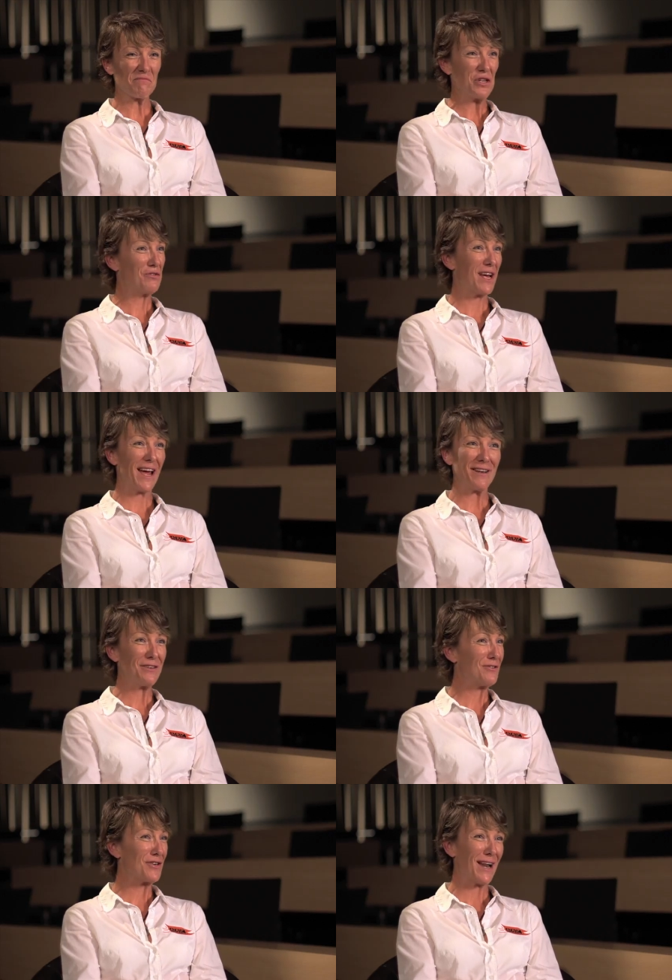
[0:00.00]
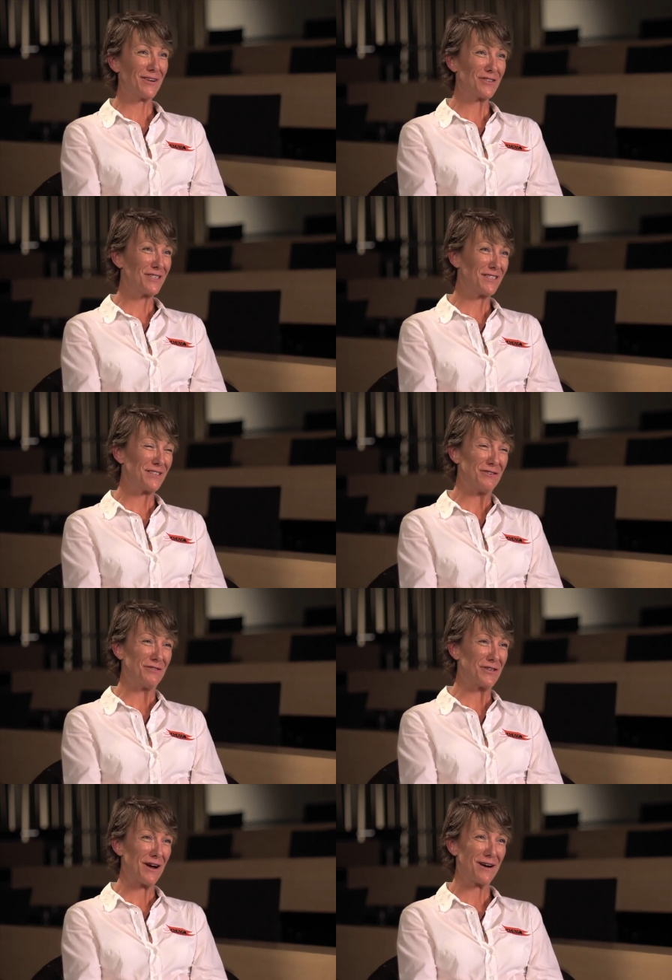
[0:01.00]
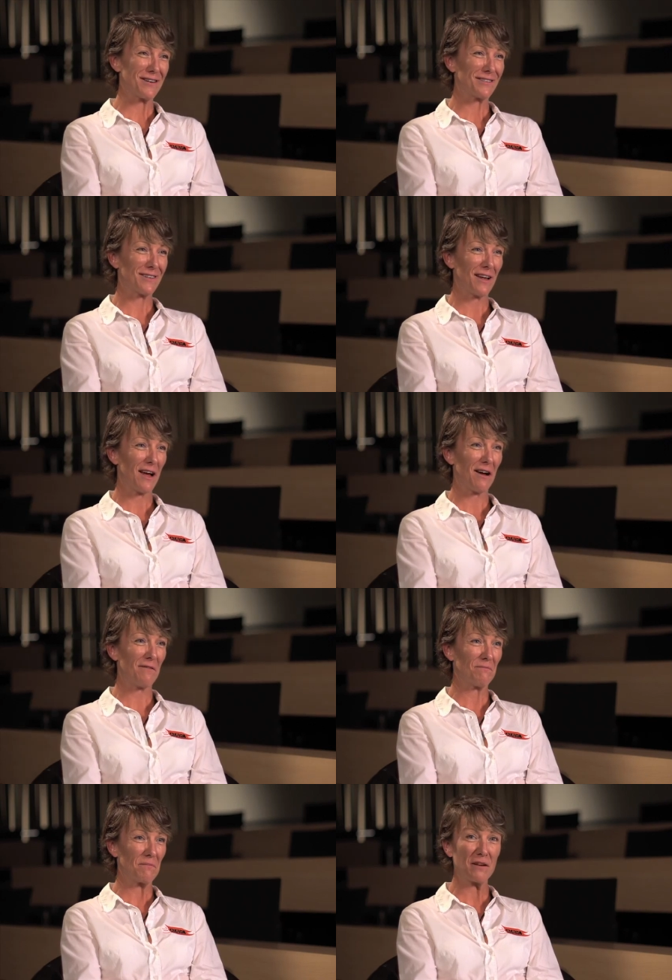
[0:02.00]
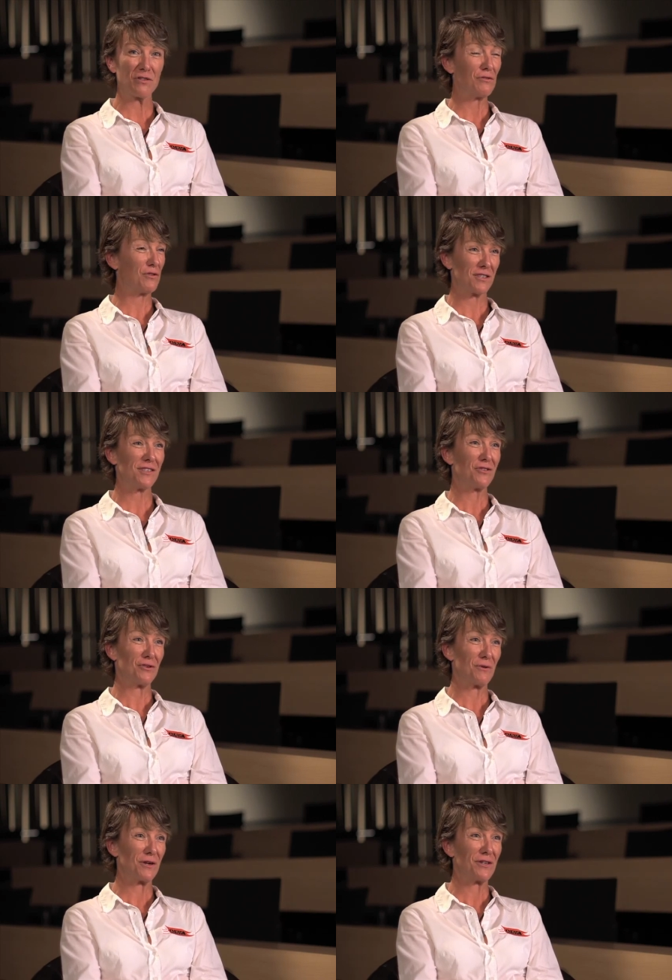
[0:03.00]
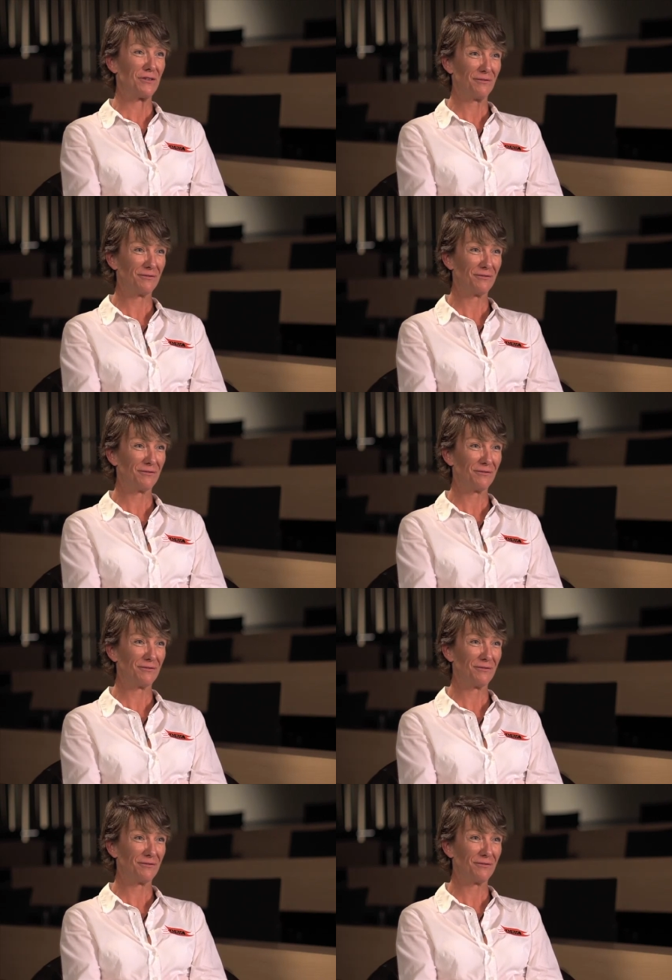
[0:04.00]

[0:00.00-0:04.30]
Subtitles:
New day, new challenges, new start. I do just enjoy what I do.